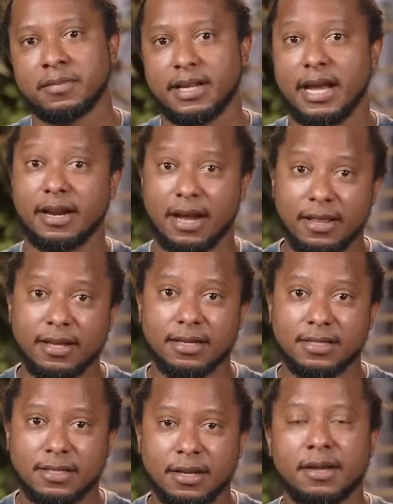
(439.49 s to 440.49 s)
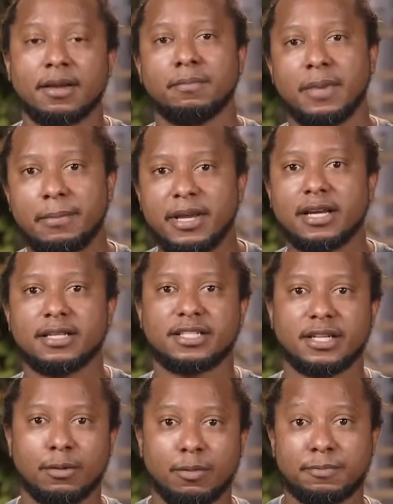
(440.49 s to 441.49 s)
and others may be
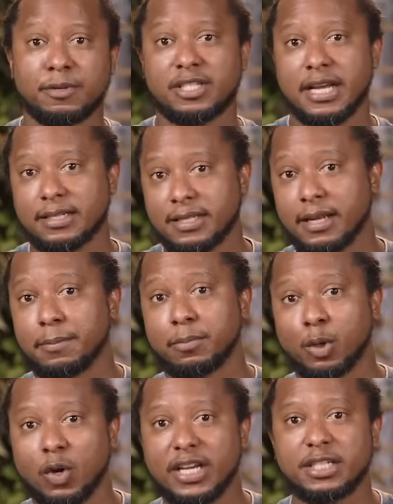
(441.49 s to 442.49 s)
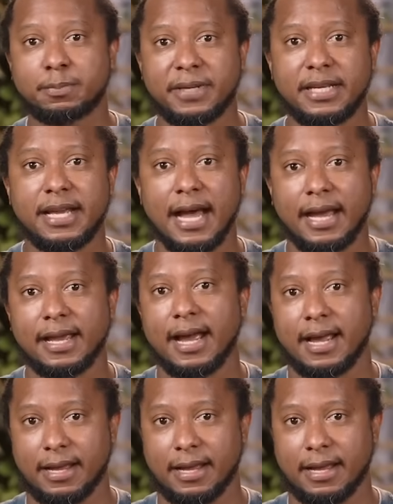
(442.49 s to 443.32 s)
concerned with protecting employees' PII.